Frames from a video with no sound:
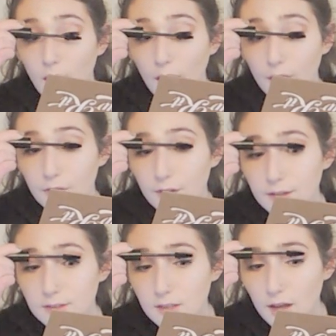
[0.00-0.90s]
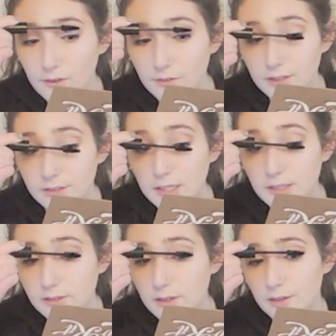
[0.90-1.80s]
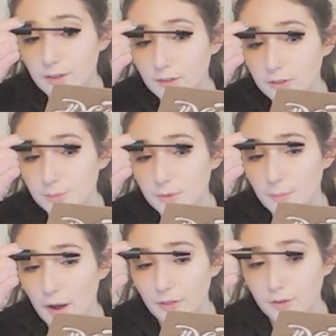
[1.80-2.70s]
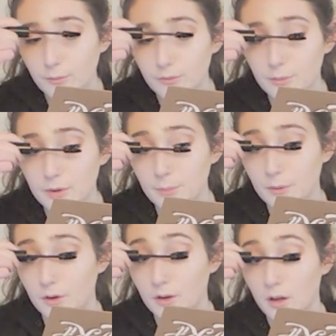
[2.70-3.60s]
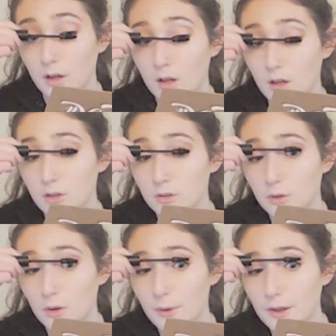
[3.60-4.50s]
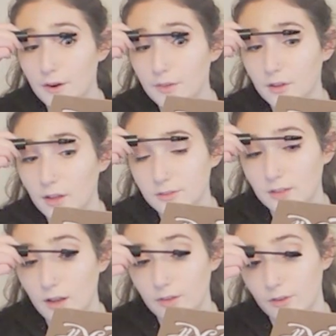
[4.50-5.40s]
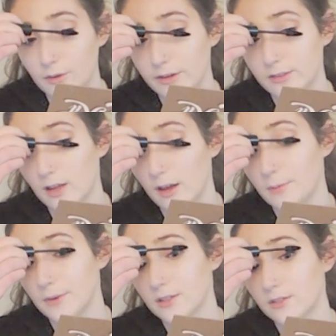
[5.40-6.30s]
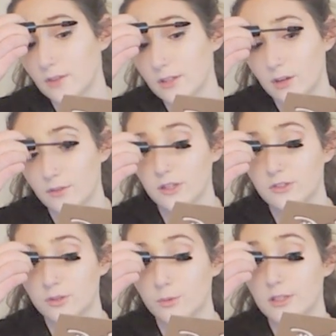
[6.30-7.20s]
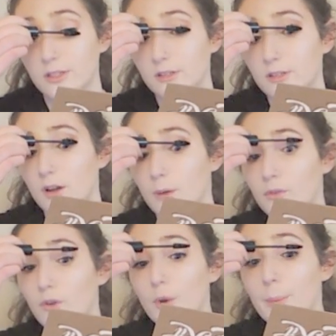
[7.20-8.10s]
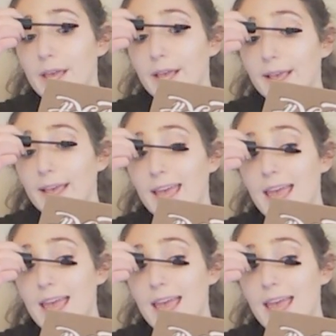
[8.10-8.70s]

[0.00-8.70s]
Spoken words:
I think it's kind of racist, and I think there should be a bathroom for people who are better at their left side than their right side, because if they don't, that's just racist and homophobic.